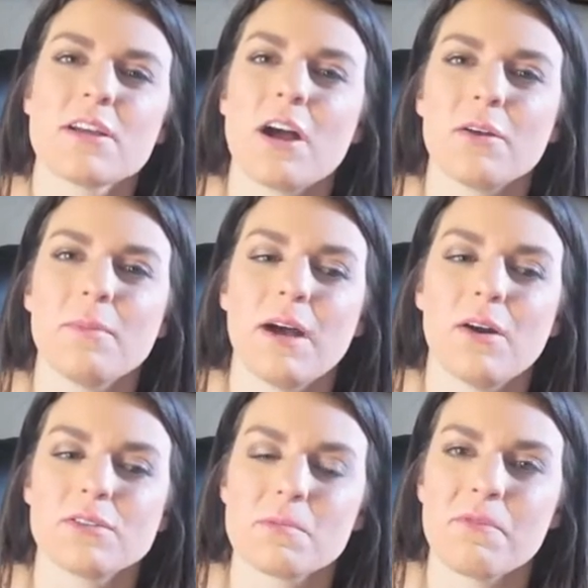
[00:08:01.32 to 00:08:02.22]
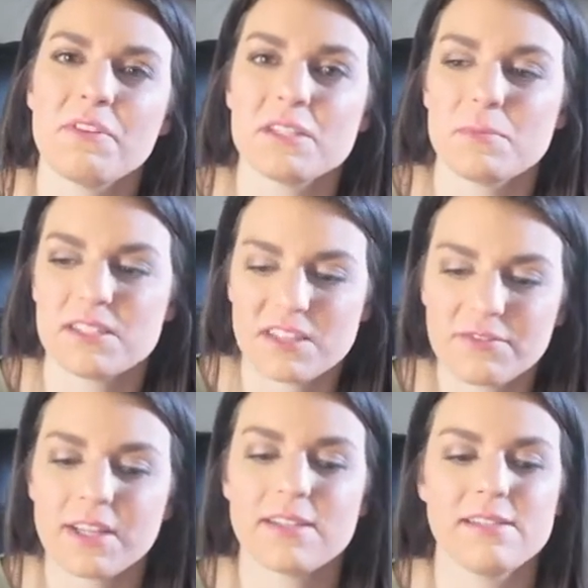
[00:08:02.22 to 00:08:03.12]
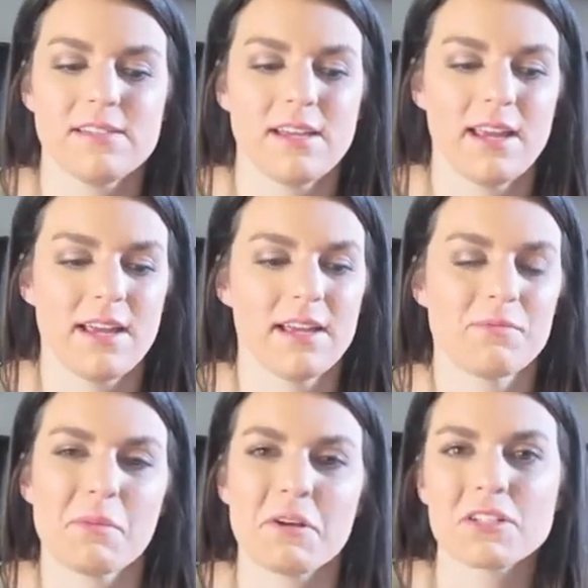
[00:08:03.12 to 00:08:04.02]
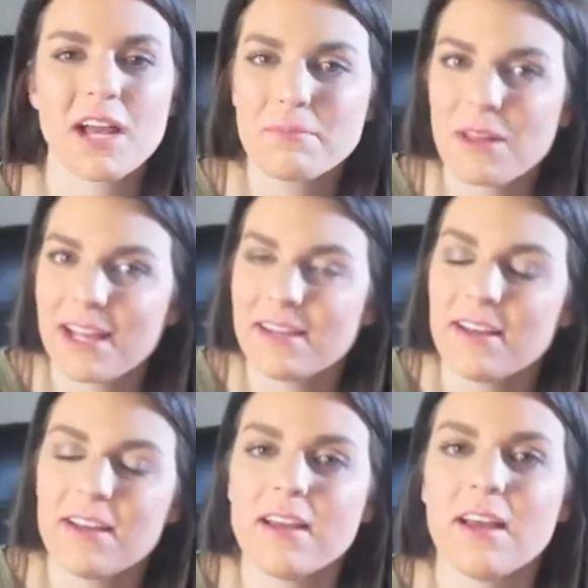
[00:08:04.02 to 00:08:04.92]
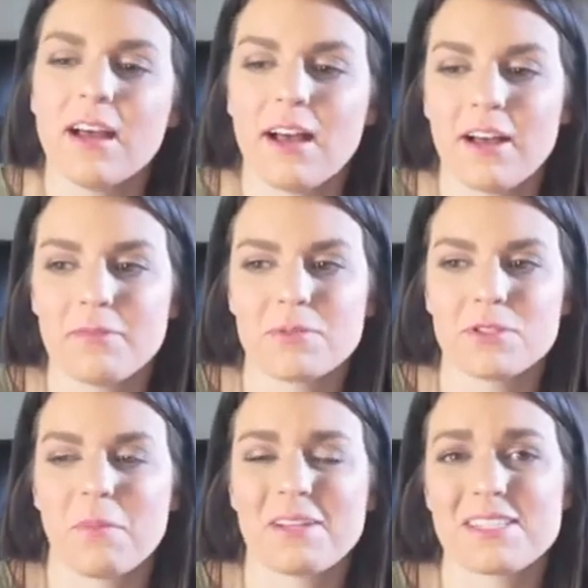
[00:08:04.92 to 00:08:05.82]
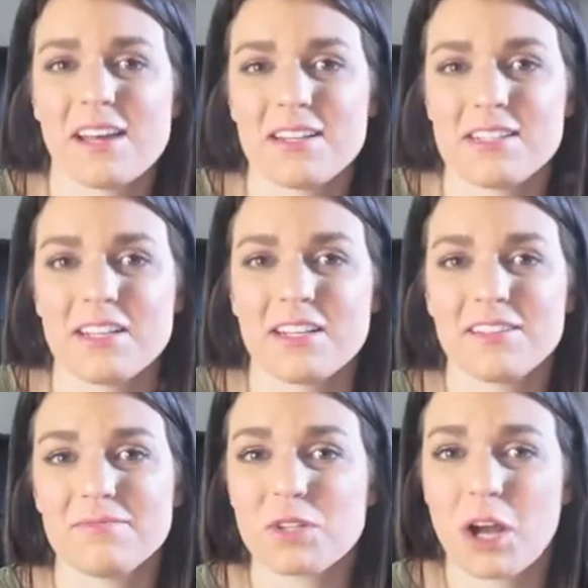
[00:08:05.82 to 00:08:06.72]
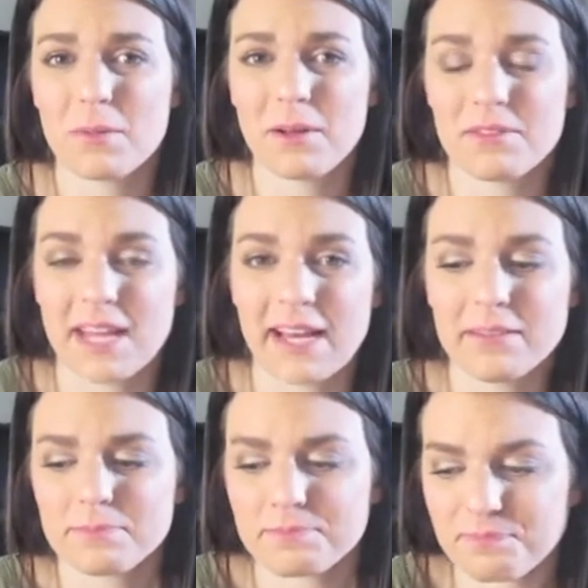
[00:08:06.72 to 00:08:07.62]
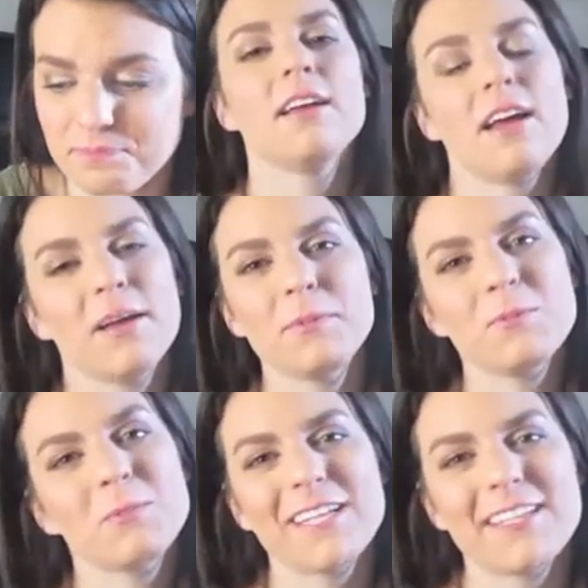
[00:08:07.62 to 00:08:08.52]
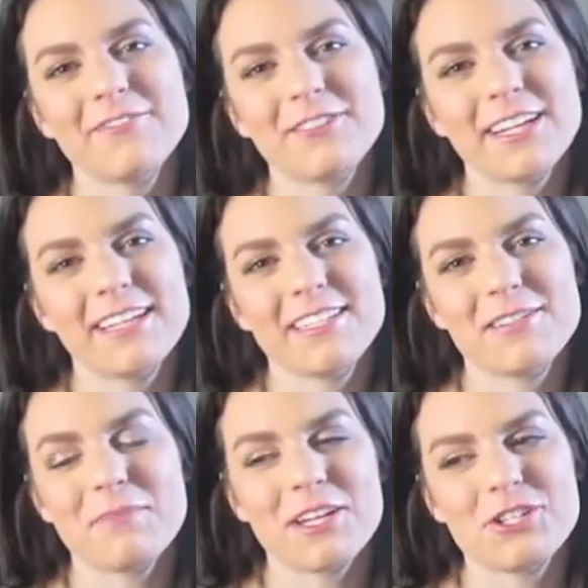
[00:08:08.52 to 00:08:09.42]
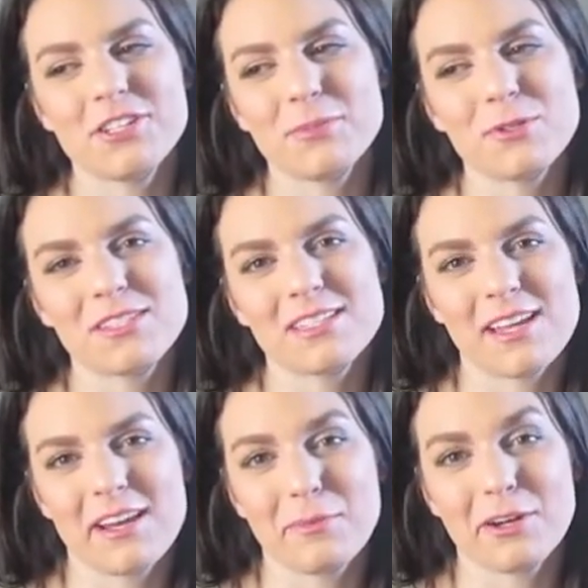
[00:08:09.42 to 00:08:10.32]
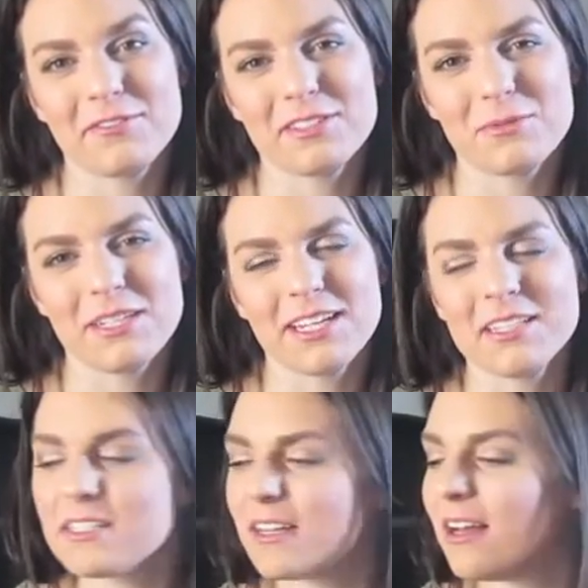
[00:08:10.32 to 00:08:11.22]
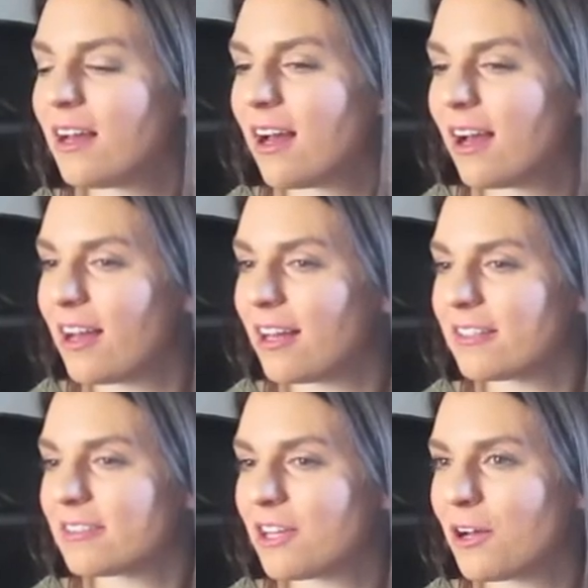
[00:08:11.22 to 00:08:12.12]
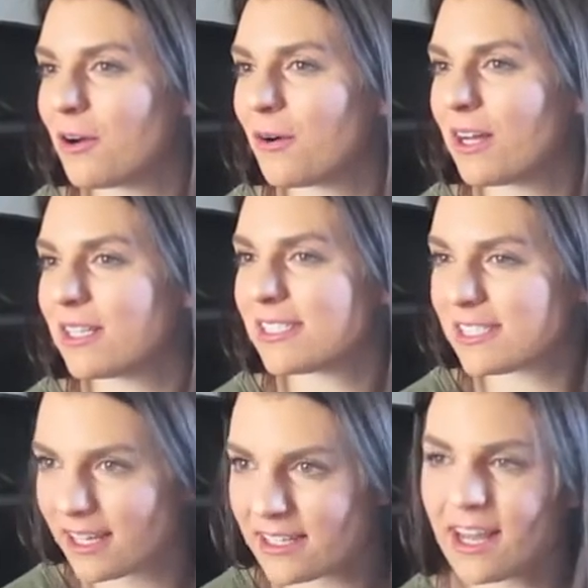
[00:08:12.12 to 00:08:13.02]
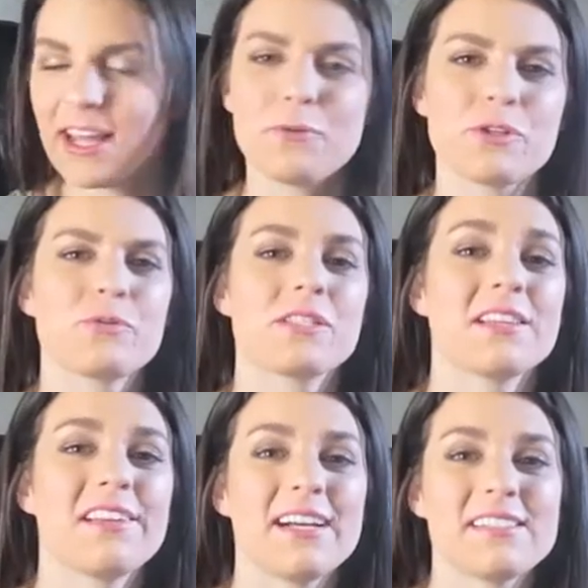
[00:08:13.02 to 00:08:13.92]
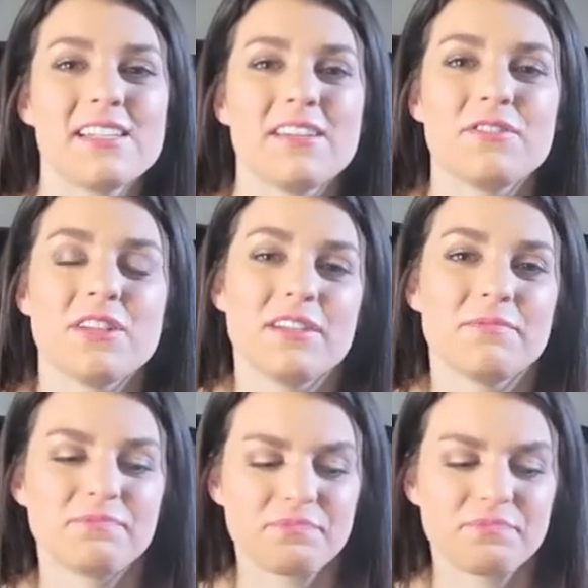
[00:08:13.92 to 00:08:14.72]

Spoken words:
talk about some of the specifics and maybe our timeline. So I'm excited to talk about that. I'm completely forgetting to mention the most exciting part of this weekend. So Sunday, which was the last day of the